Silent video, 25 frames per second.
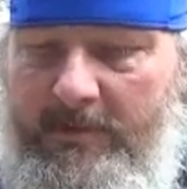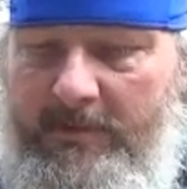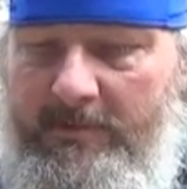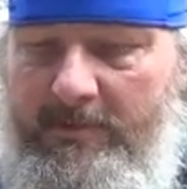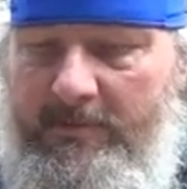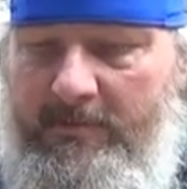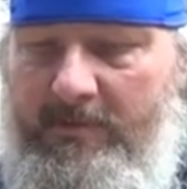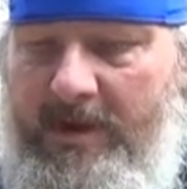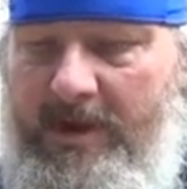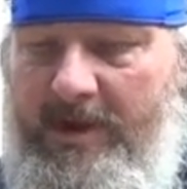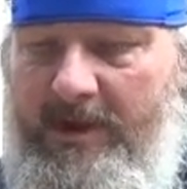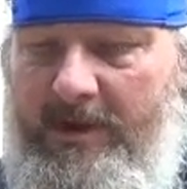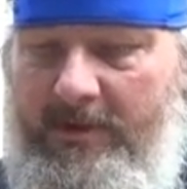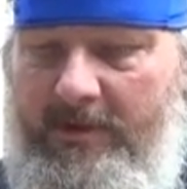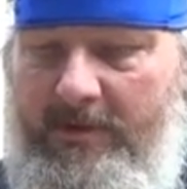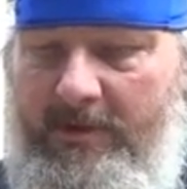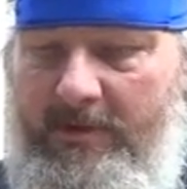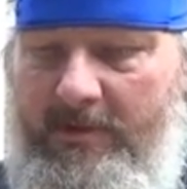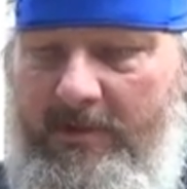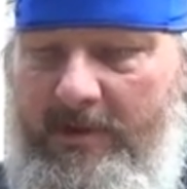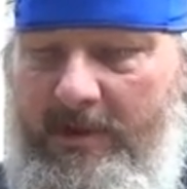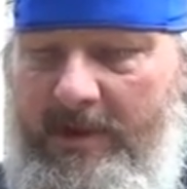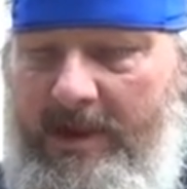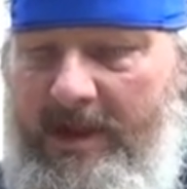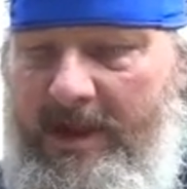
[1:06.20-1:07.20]
The regular
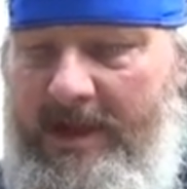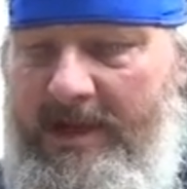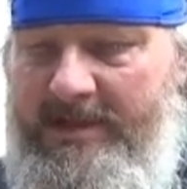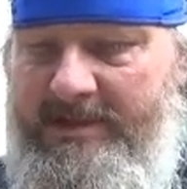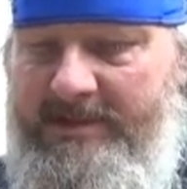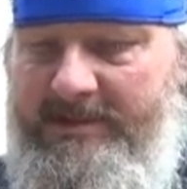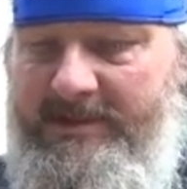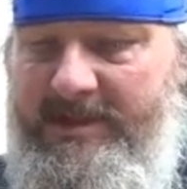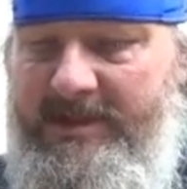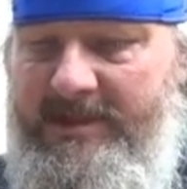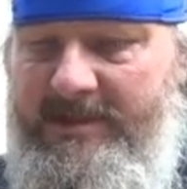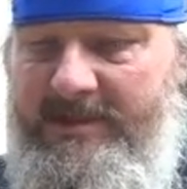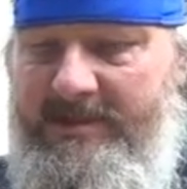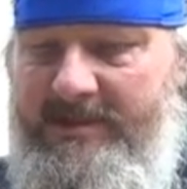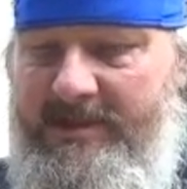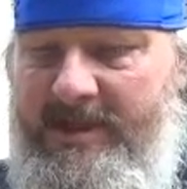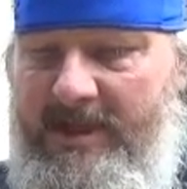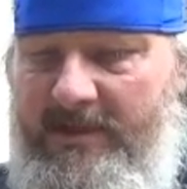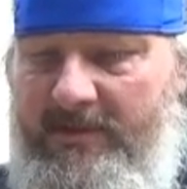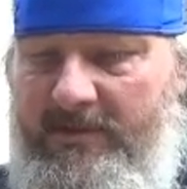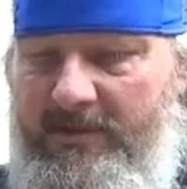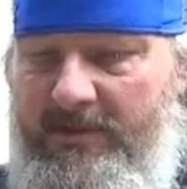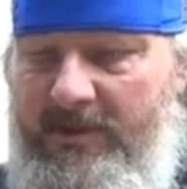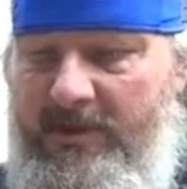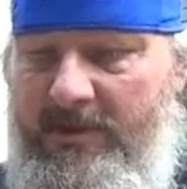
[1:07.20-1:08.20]
AC
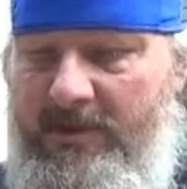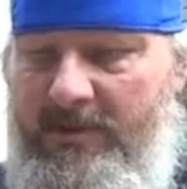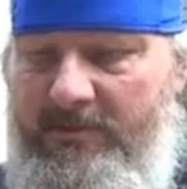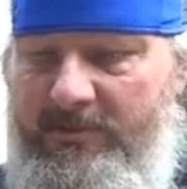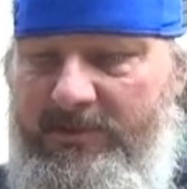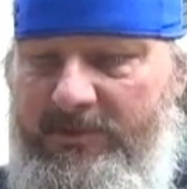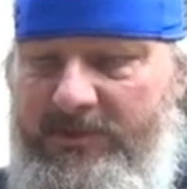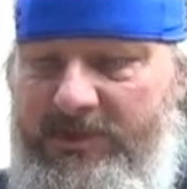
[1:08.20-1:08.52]
Delco